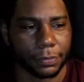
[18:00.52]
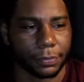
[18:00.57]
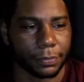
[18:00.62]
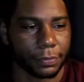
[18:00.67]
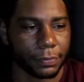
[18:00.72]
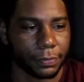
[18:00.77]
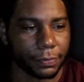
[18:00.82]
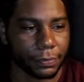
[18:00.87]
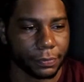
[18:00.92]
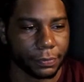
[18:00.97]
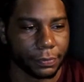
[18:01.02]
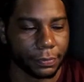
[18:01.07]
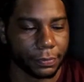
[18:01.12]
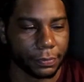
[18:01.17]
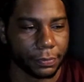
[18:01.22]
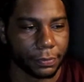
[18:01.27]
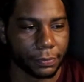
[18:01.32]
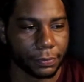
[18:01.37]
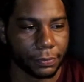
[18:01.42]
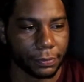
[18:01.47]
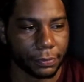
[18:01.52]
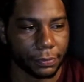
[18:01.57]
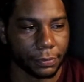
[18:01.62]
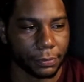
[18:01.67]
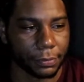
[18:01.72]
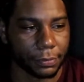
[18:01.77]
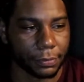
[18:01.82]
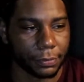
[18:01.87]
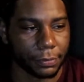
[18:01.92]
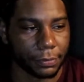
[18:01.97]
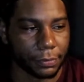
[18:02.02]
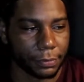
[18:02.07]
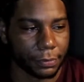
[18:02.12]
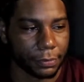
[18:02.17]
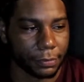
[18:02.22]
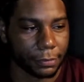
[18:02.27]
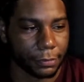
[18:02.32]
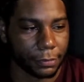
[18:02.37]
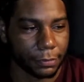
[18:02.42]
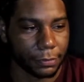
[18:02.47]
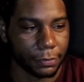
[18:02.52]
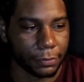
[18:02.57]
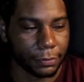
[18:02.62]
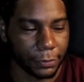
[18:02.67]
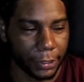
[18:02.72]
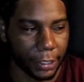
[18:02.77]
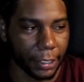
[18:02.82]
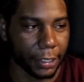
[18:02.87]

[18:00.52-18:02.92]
(silent)